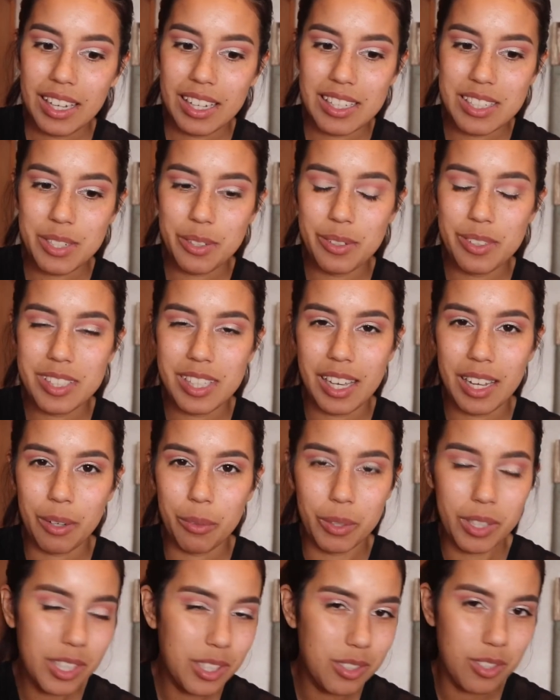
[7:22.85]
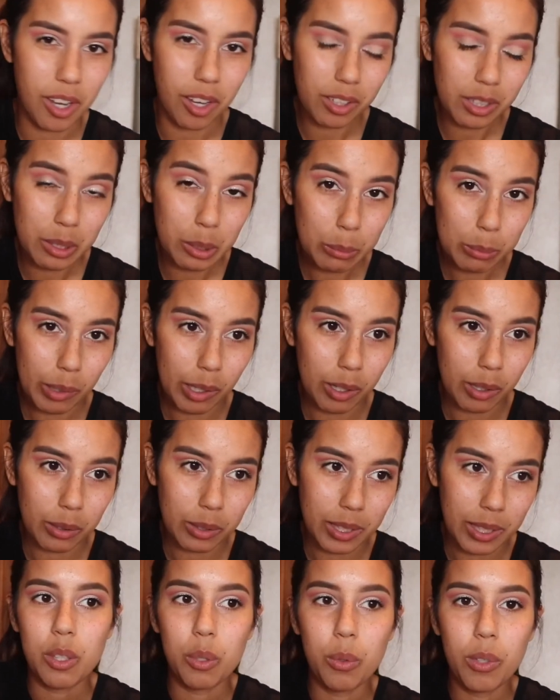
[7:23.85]
And she was like, what are you talking
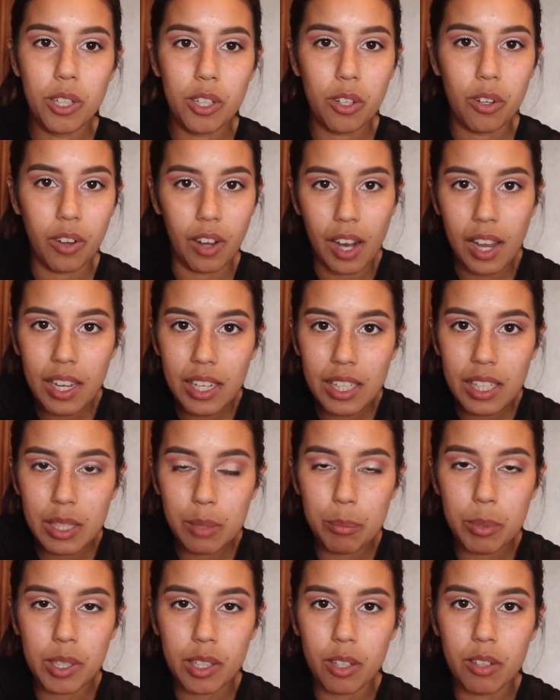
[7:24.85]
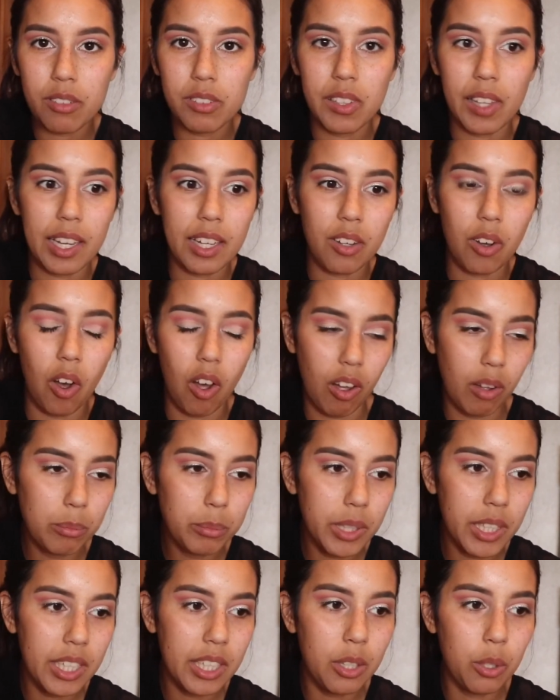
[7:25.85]
about? You were crying, but like calmly.